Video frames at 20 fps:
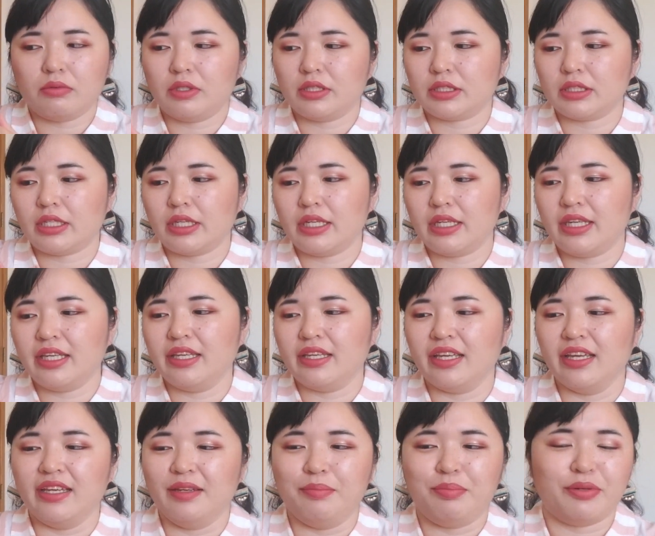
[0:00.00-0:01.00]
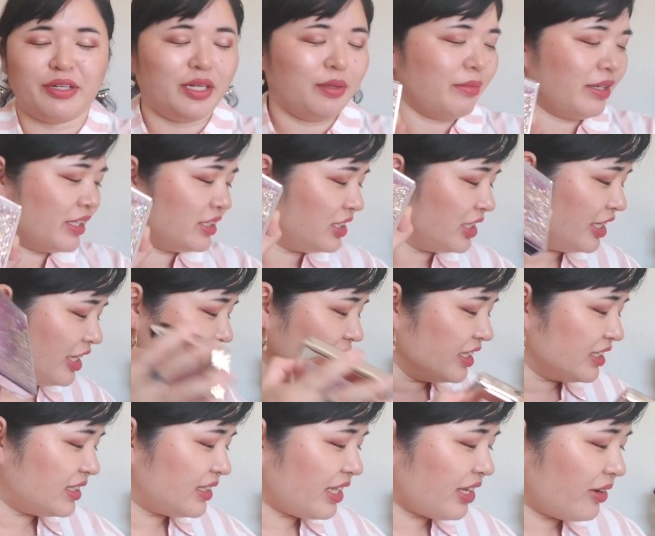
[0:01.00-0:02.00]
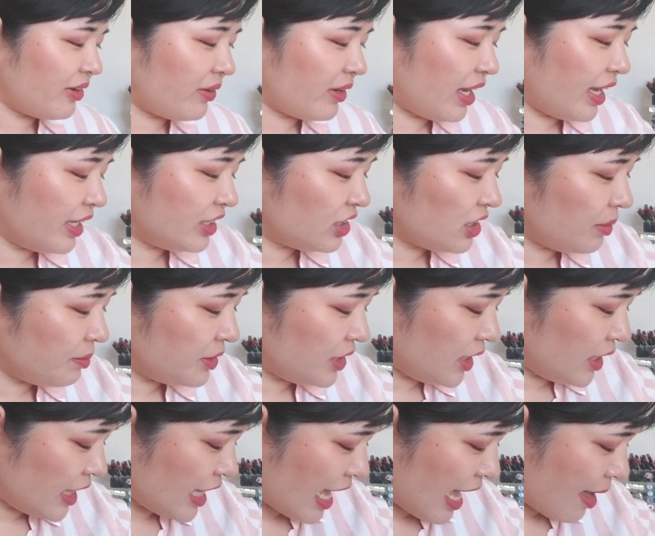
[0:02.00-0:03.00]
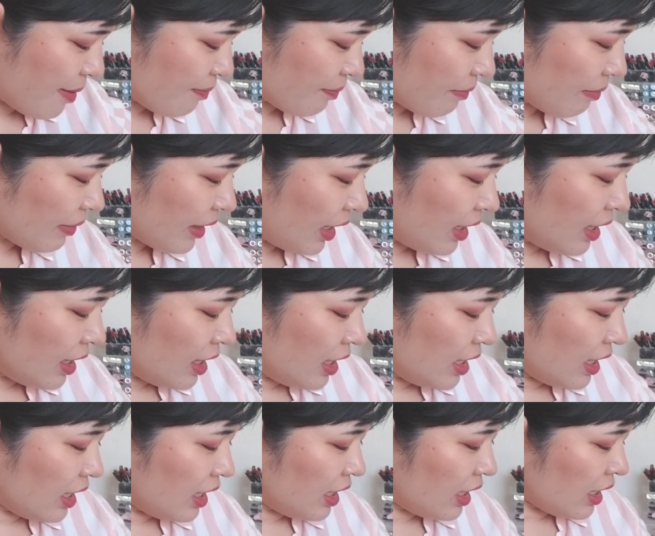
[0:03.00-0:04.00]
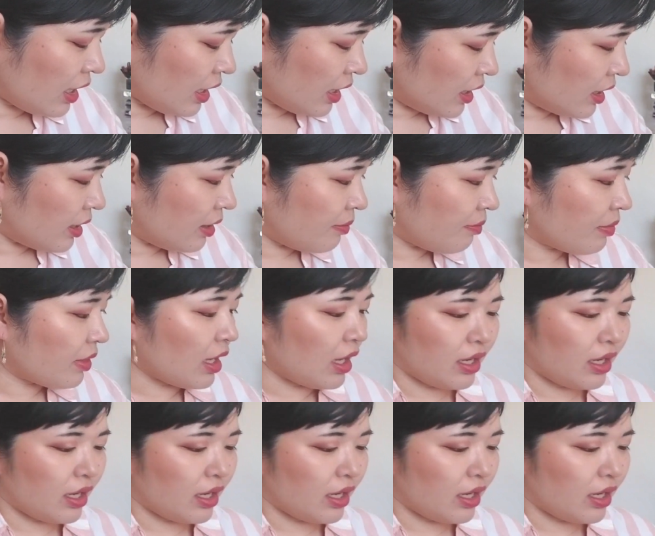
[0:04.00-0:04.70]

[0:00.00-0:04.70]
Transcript: exciting, pretty much. So I jumped on that.